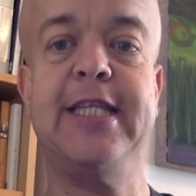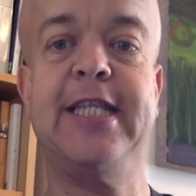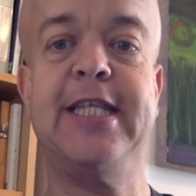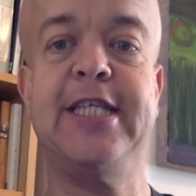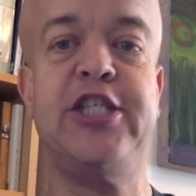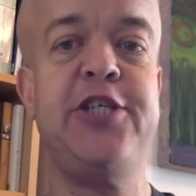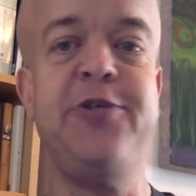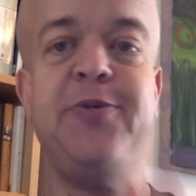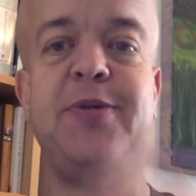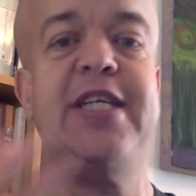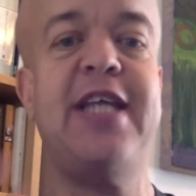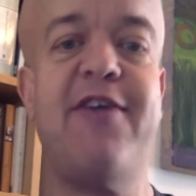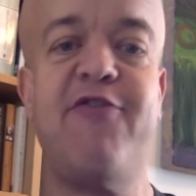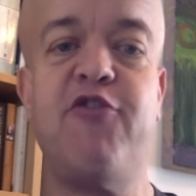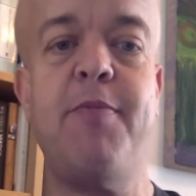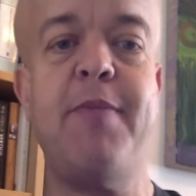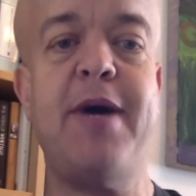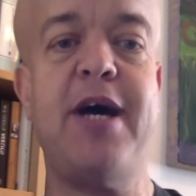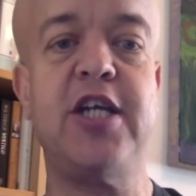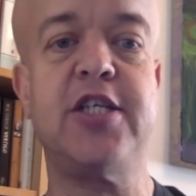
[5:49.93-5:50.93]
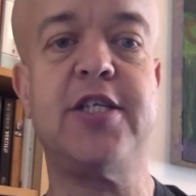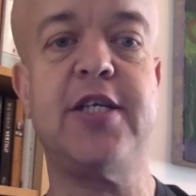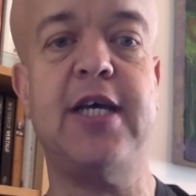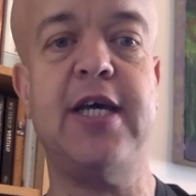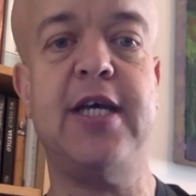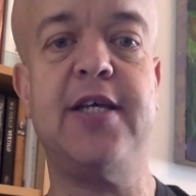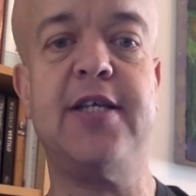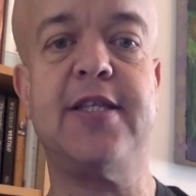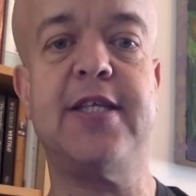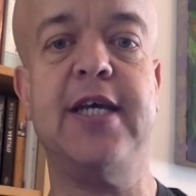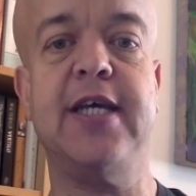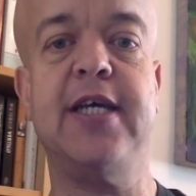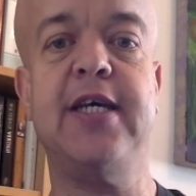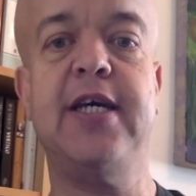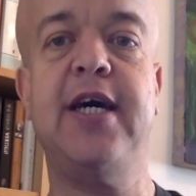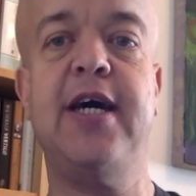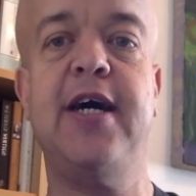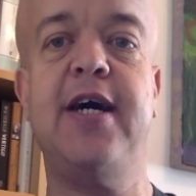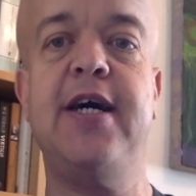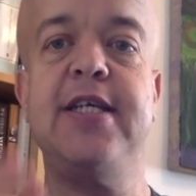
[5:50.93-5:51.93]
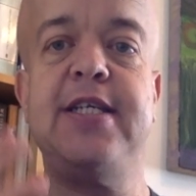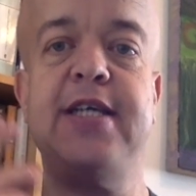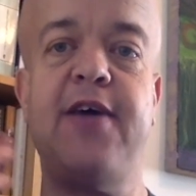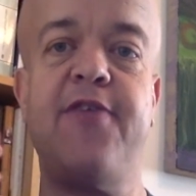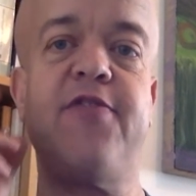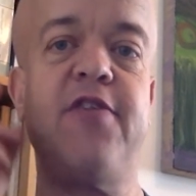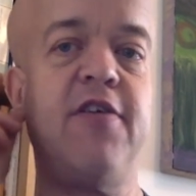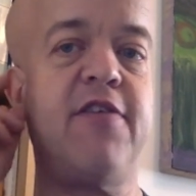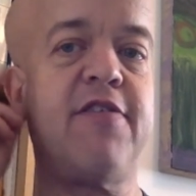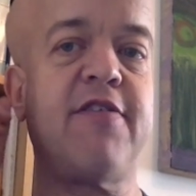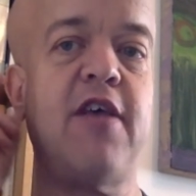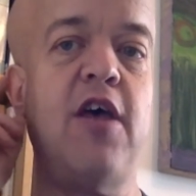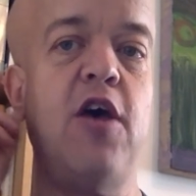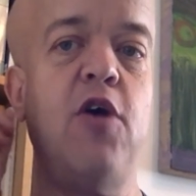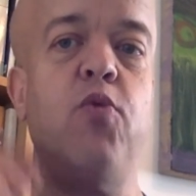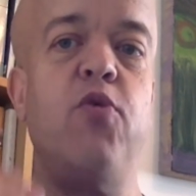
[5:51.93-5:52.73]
she would never amount to anything. Her deafness